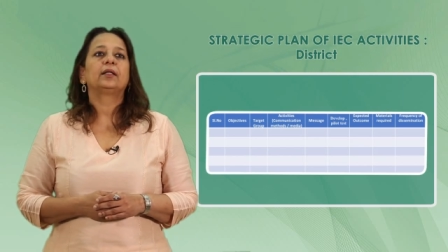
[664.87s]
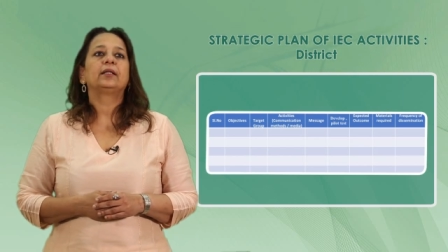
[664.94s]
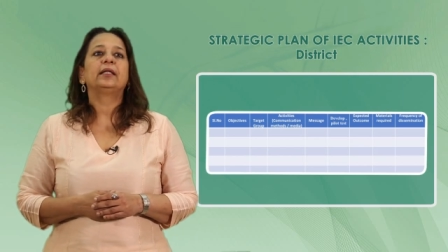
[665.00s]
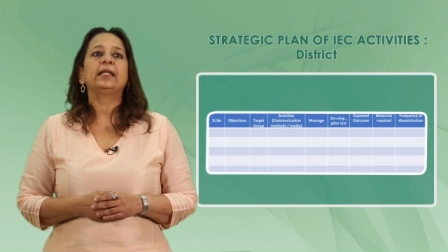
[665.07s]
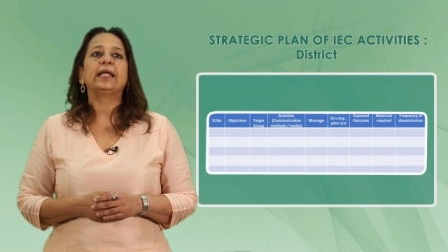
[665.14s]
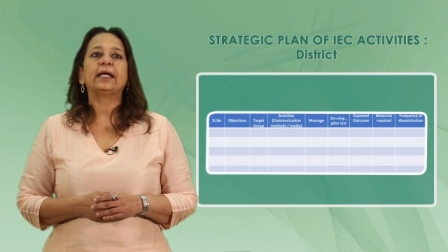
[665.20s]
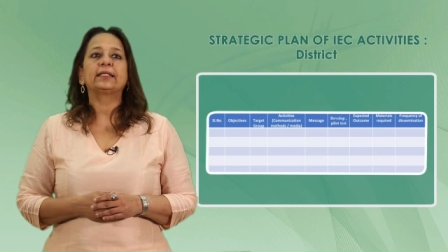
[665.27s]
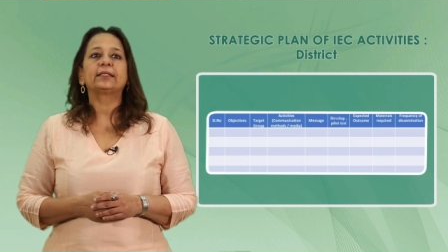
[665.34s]
the
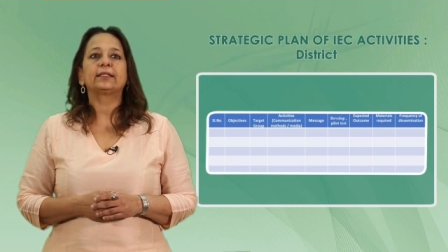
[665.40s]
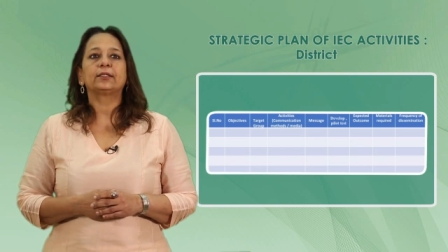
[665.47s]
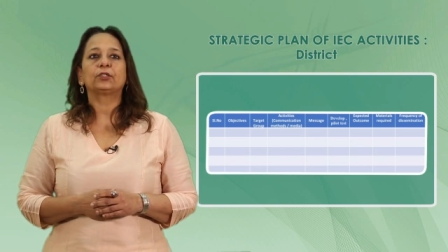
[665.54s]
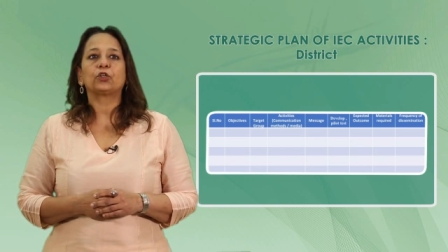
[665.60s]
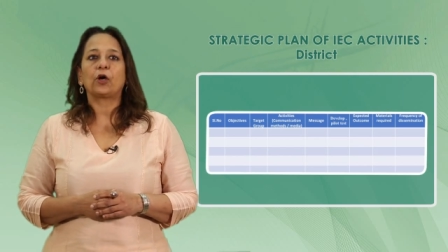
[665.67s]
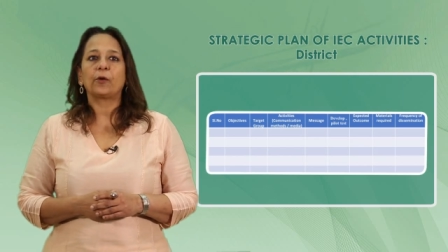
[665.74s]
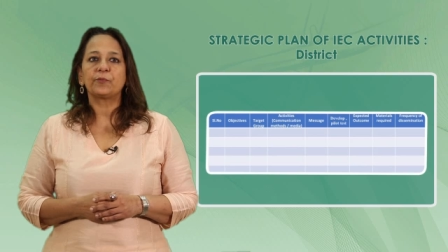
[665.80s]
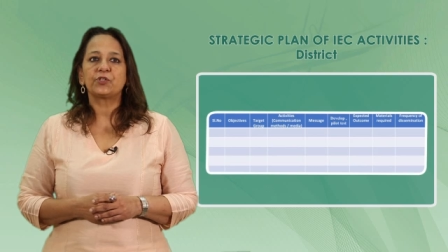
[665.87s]
next
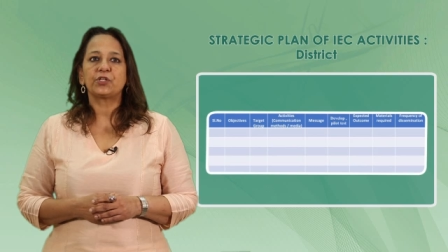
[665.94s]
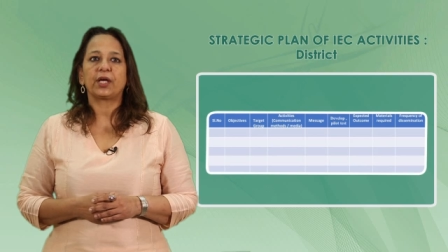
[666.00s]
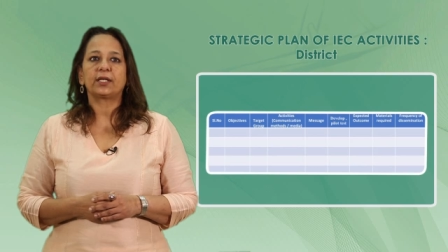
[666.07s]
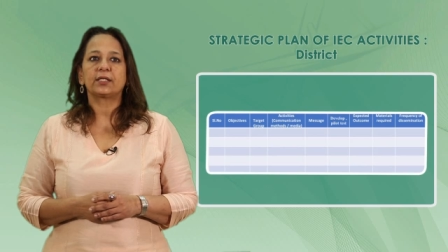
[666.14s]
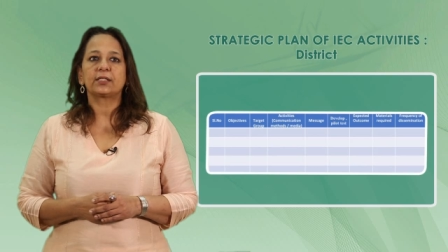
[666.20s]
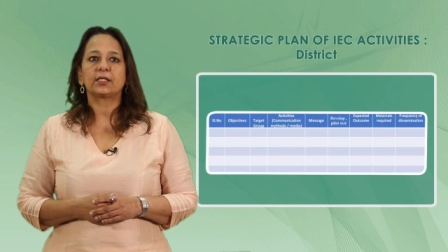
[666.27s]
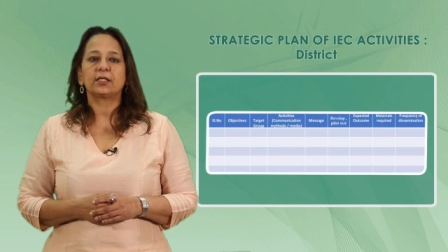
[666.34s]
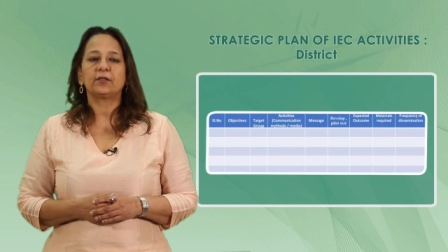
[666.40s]
is
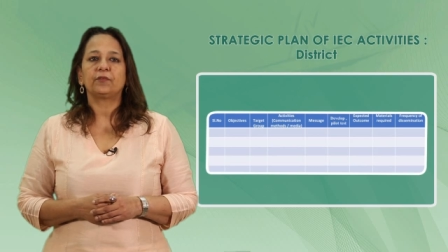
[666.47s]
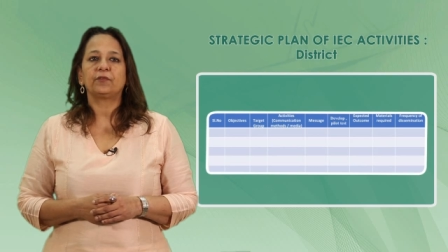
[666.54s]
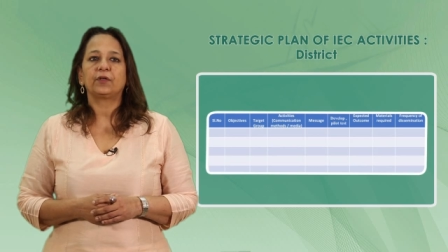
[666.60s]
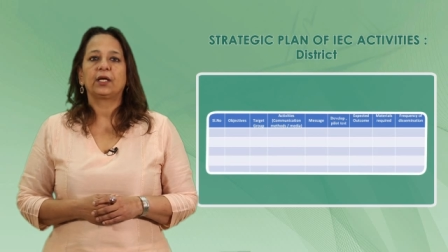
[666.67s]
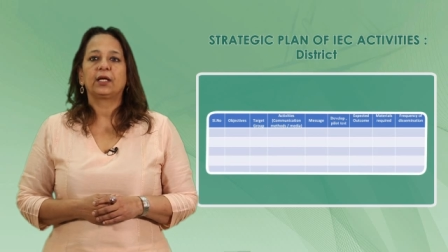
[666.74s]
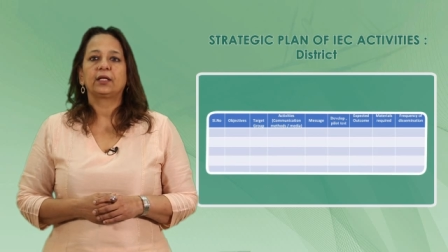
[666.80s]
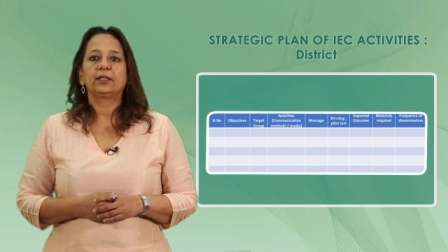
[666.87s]
objective,